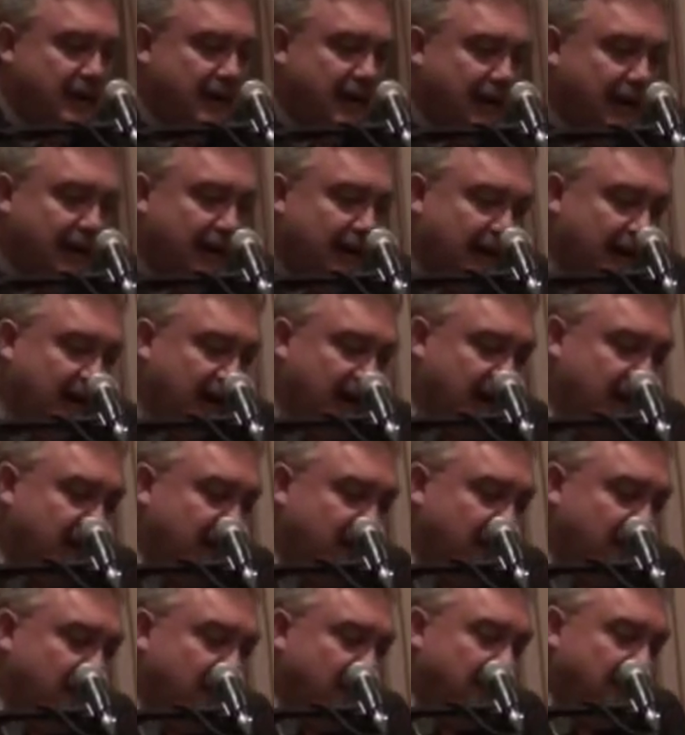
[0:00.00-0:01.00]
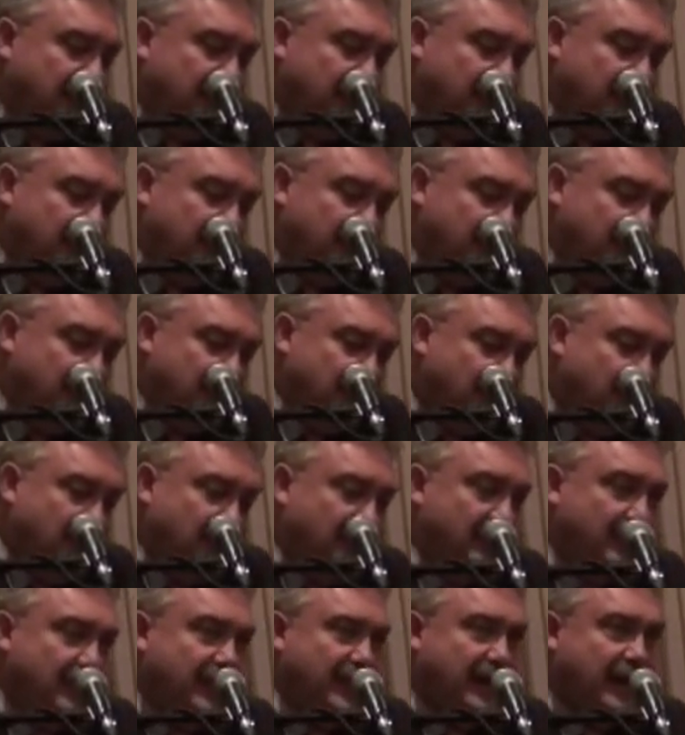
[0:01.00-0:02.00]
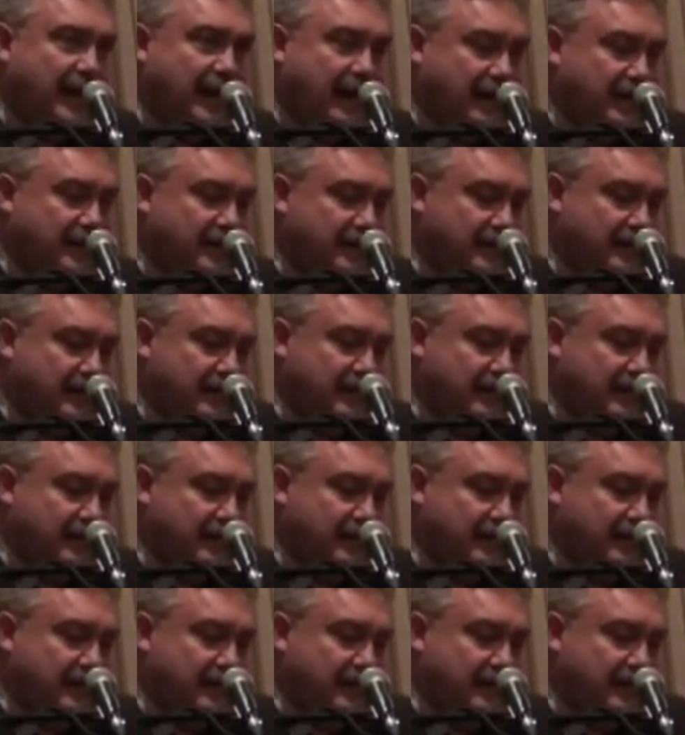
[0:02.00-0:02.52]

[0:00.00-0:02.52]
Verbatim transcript: Again, you can ignore that,